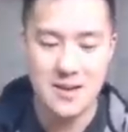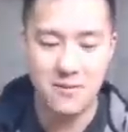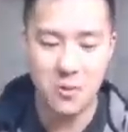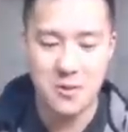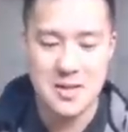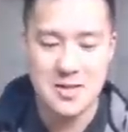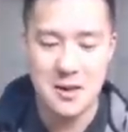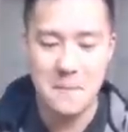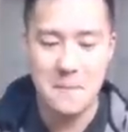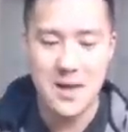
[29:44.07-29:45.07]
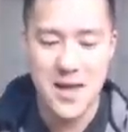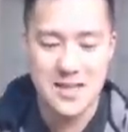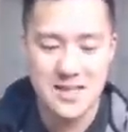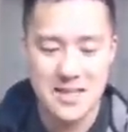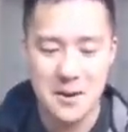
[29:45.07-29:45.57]
for these
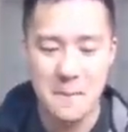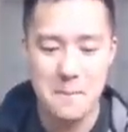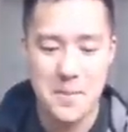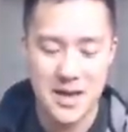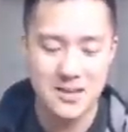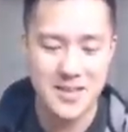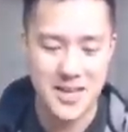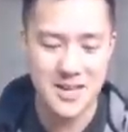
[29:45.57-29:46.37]
amazing mail day